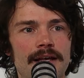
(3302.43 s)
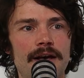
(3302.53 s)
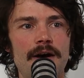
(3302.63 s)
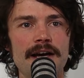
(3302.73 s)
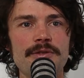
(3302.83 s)

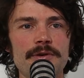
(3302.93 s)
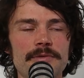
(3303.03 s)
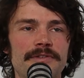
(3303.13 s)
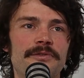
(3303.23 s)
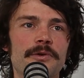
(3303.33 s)
I thought he was
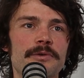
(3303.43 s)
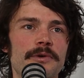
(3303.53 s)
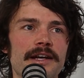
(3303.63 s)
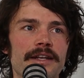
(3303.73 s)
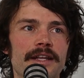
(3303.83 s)

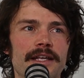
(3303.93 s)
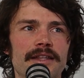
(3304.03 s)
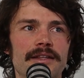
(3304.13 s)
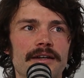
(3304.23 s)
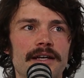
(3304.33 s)
41,
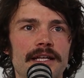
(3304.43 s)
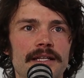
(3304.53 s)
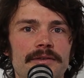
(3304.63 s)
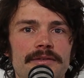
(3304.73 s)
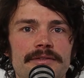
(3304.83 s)
and I
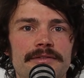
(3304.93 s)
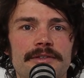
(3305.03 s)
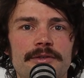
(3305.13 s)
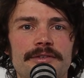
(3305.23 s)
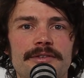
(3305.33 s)

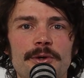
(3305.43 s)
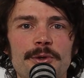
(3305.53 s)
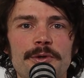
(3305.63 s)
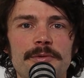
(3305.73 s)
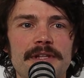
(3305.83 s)

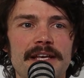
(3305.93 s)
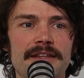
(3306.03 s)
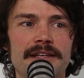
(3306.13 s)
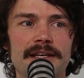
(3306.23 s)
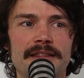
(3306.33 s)
googled him the other
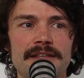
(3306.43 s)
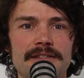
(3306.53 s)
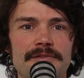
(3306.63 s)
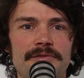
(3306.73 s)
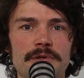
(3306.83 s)
day. I think he's
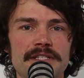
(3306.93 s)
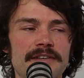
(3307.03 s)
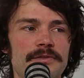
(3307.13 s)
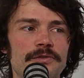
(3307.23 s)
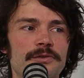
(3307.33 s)
like
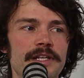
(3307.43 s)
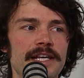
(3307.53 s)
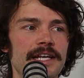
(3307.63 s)
47 or 48.